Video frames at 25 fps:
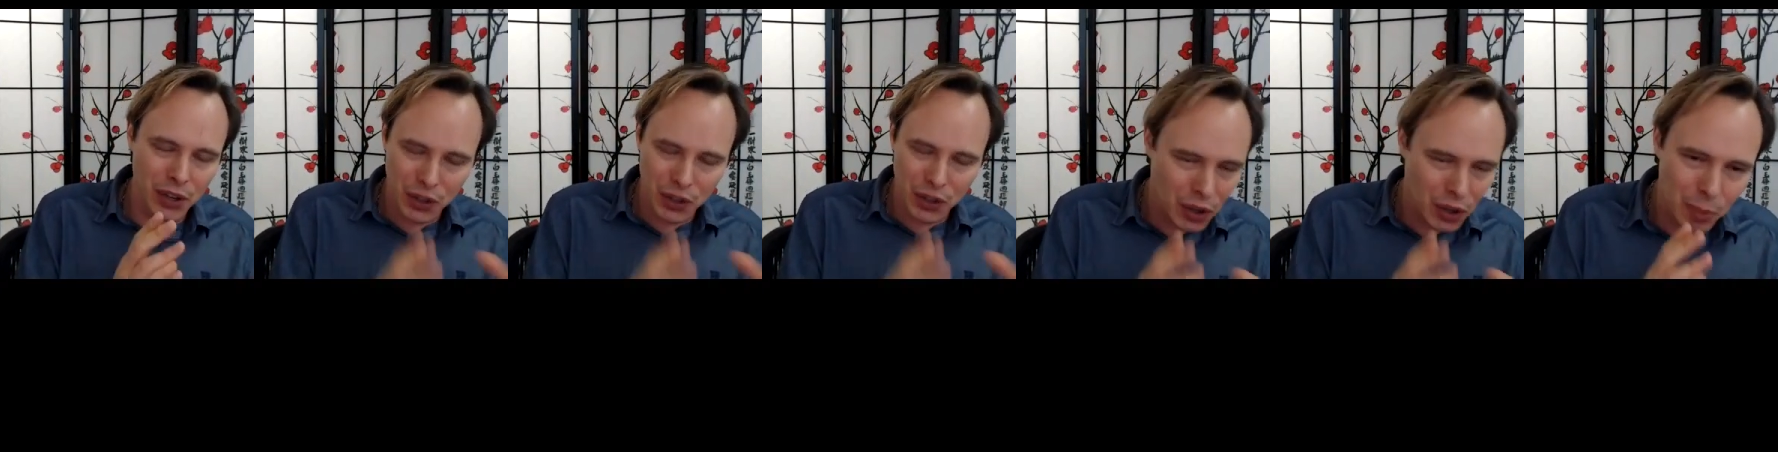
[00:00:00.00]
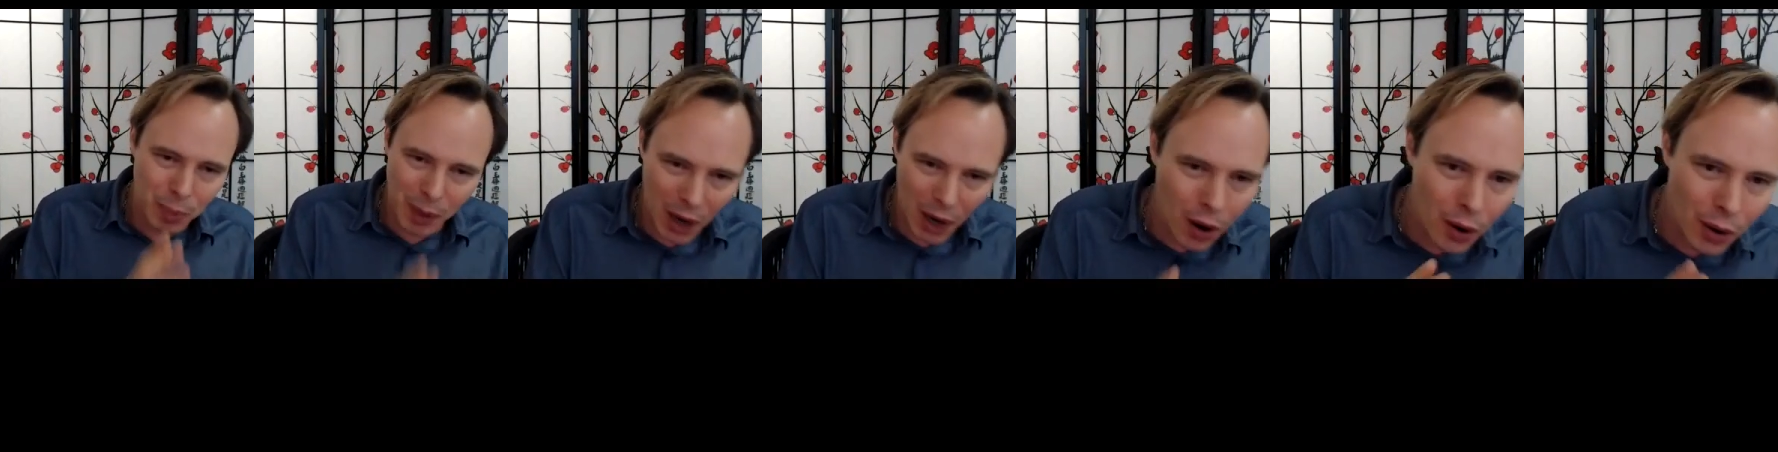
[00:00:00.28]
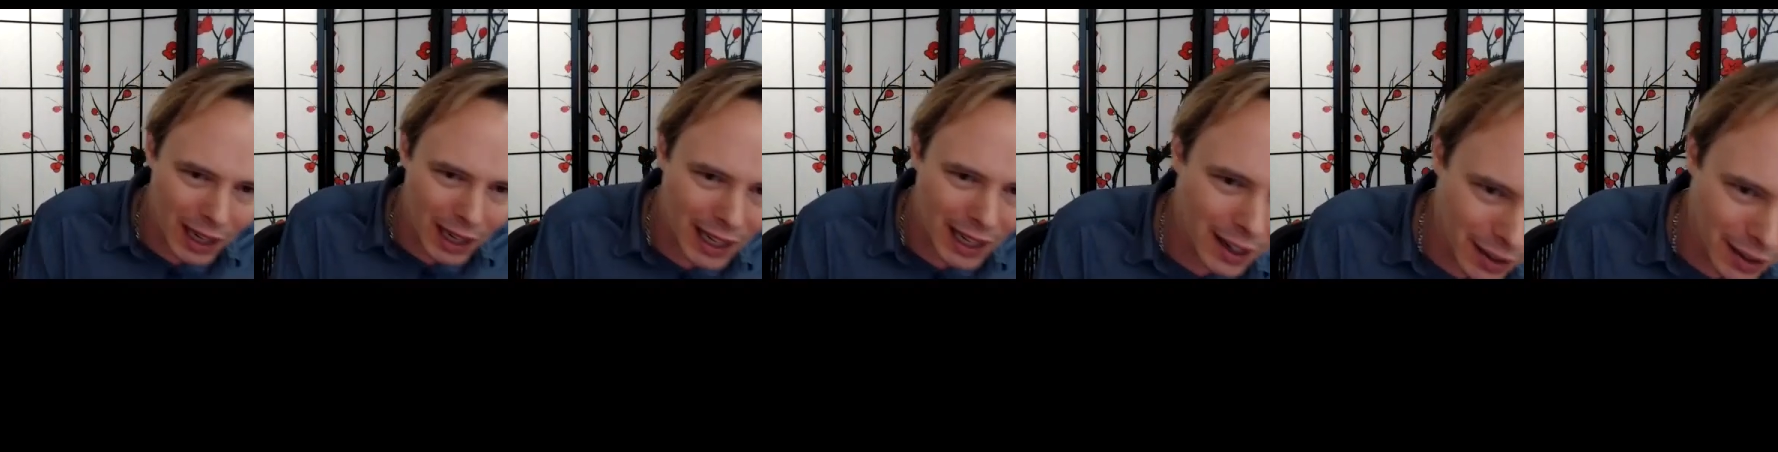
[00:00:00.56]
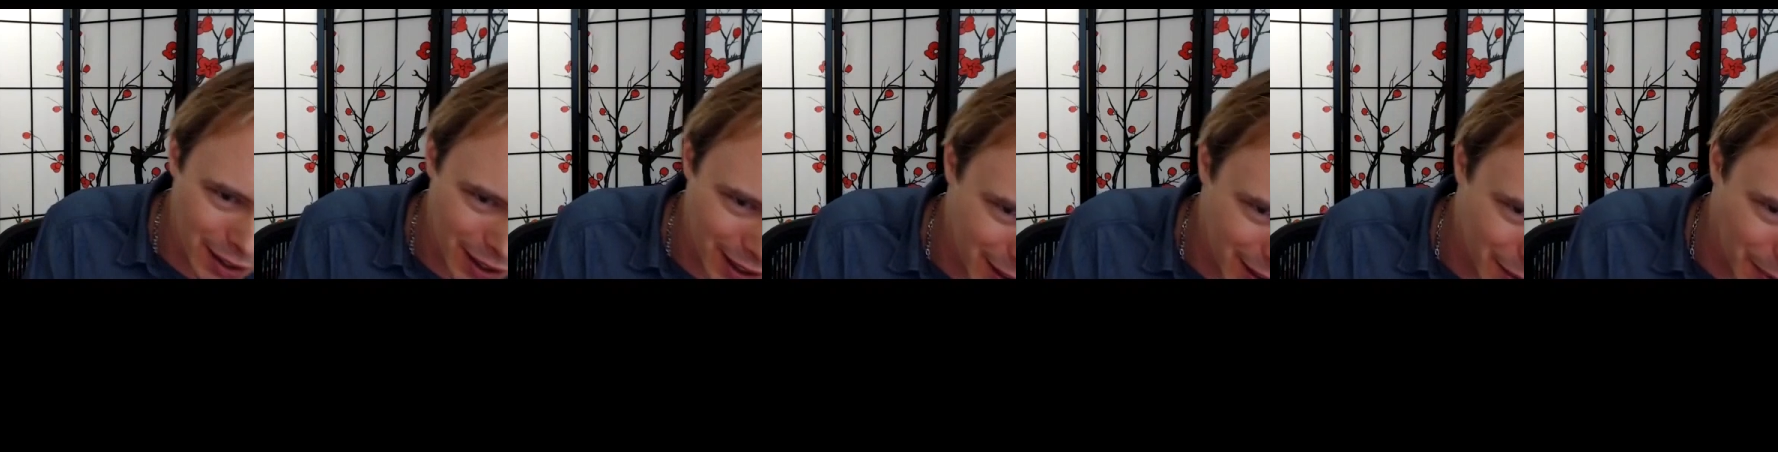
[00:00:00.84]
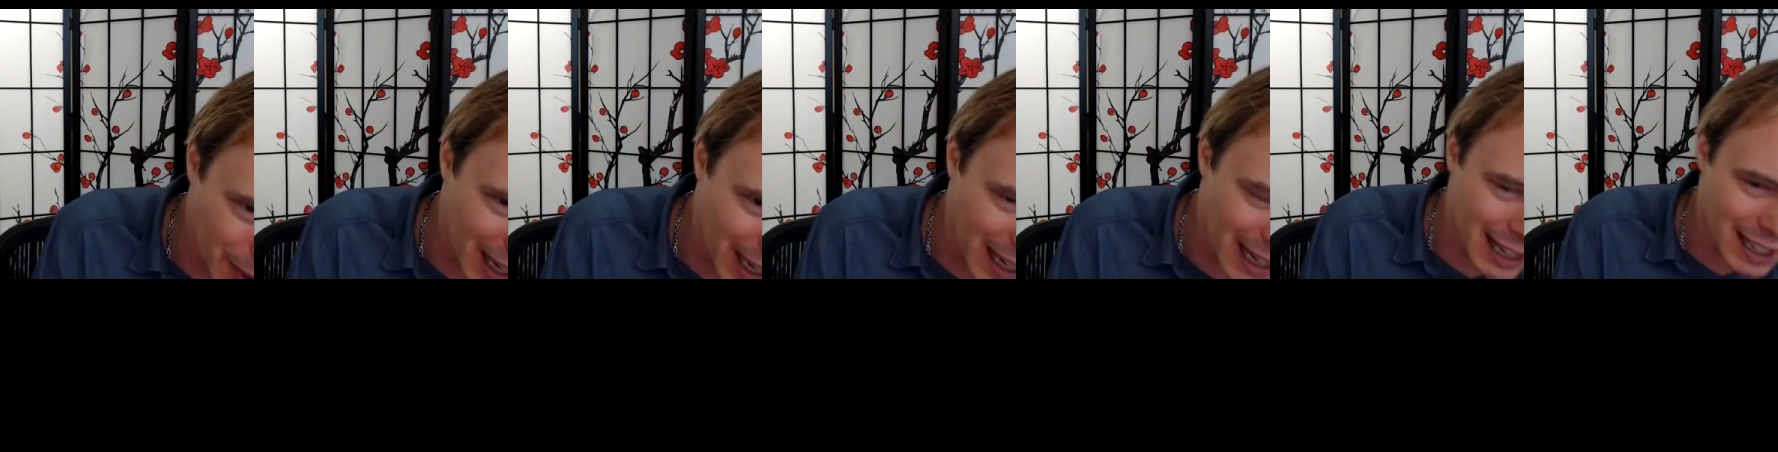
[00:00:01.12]
should be only on the
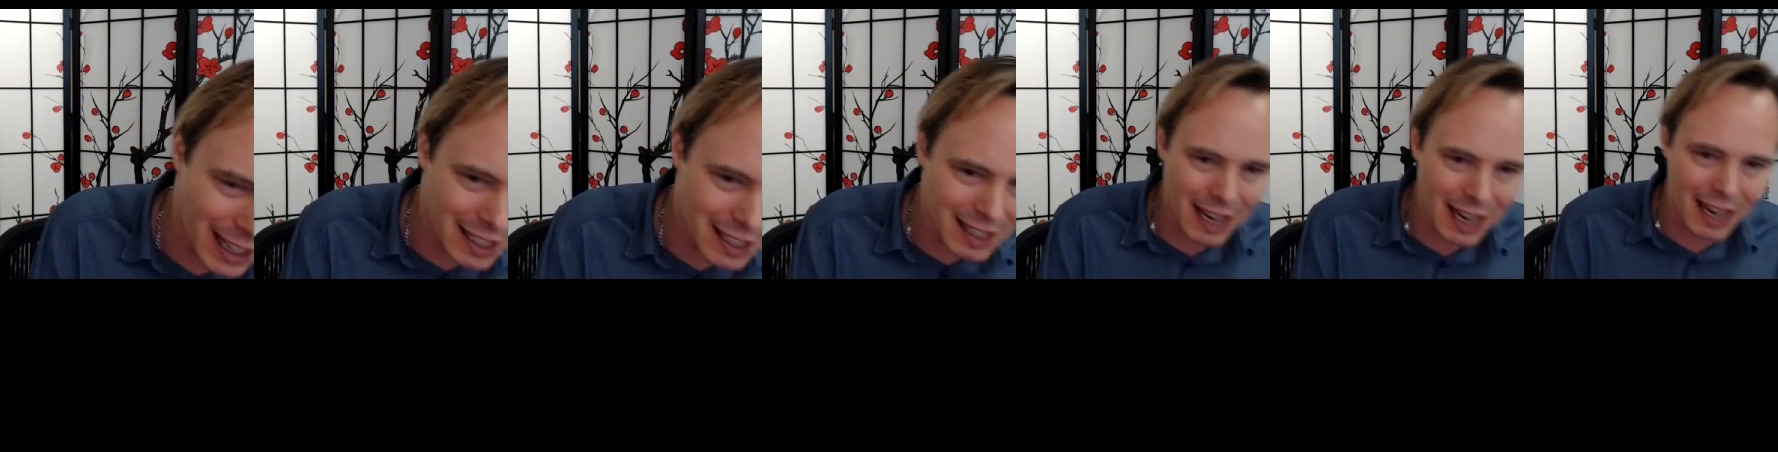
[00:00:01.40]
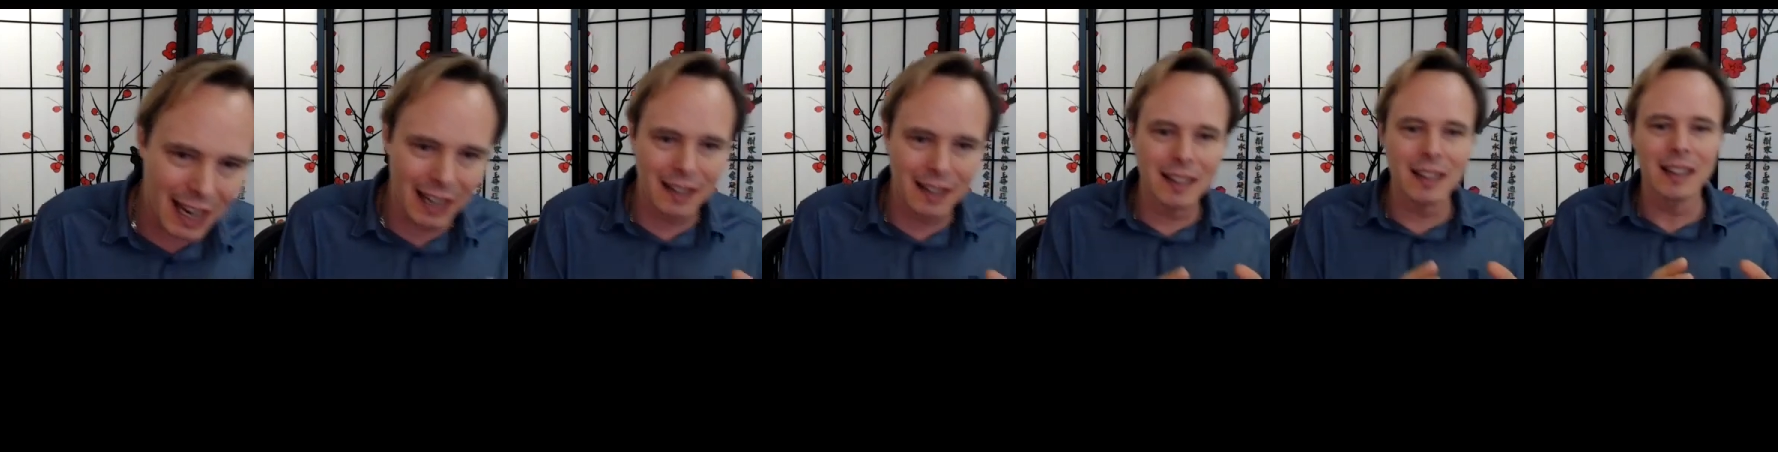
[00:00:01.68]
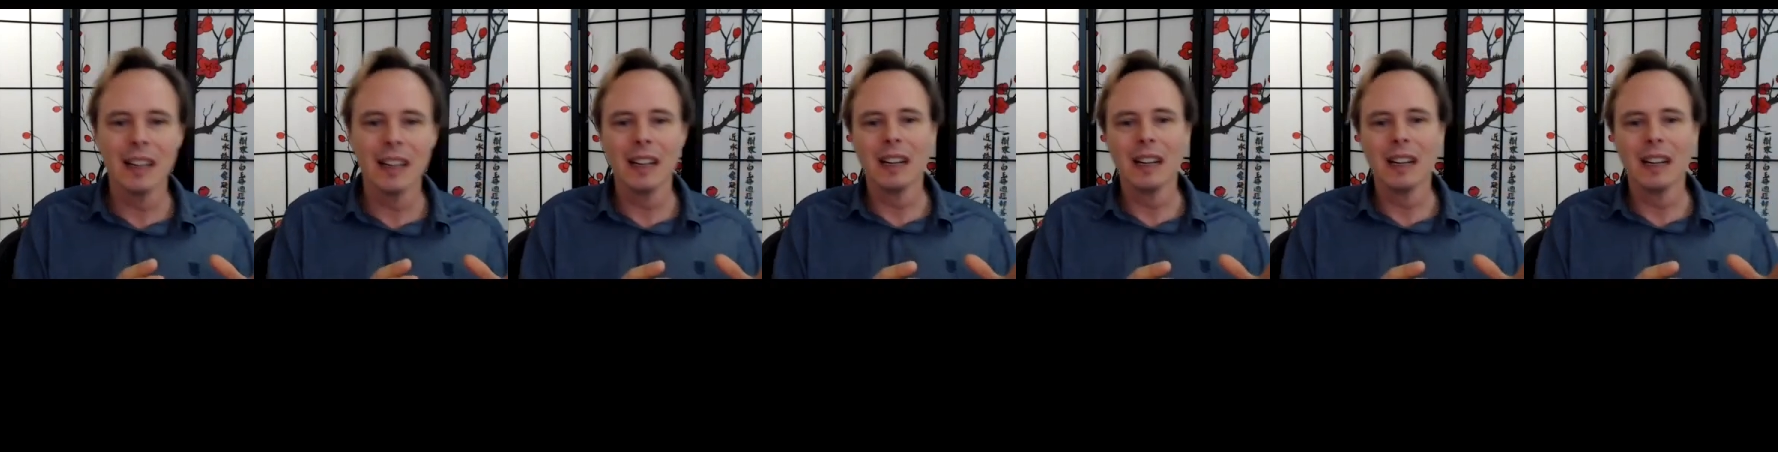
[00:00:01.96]
training set.